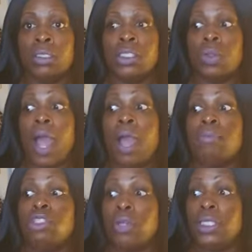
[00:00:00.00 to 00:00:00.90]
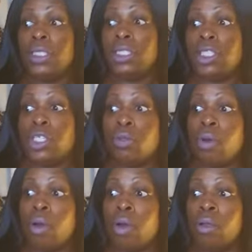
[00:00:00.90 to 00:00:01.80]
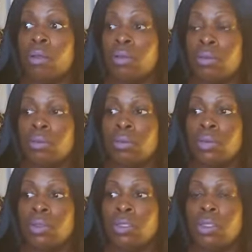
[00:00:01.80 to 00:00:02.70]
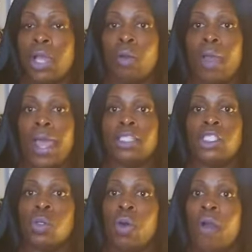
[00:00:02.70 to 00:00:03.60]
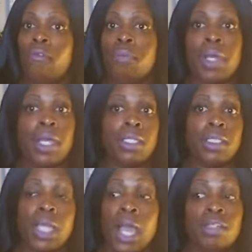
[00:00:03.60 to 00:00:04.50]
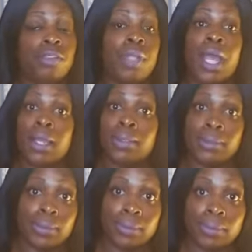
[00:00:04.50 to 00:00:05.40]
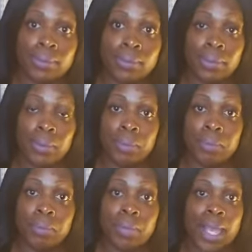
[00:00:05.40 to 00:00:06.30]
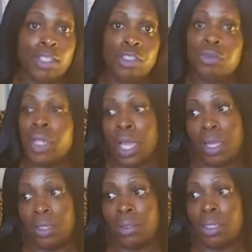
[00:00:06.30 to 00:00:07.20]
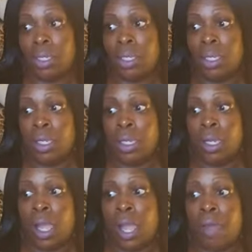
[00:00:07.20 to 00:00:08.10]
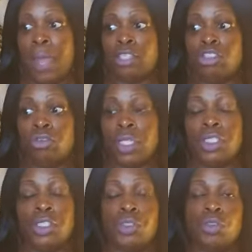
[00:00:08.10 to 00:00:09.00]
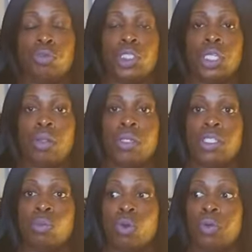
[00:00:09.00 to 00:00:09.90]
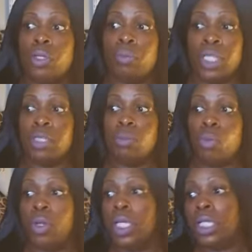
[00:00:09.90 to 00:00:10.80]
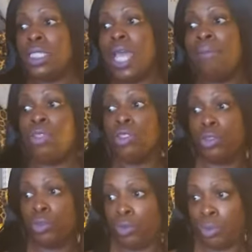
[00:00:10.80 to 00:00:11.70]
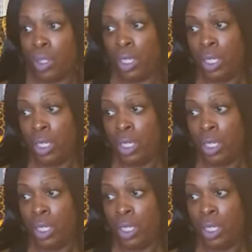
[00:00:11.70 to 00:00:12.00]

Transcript: so I'm stressing to you all, you know, I don't ask you all for much. I do not. I do not. I stressed to Michelle this morning and this afternoon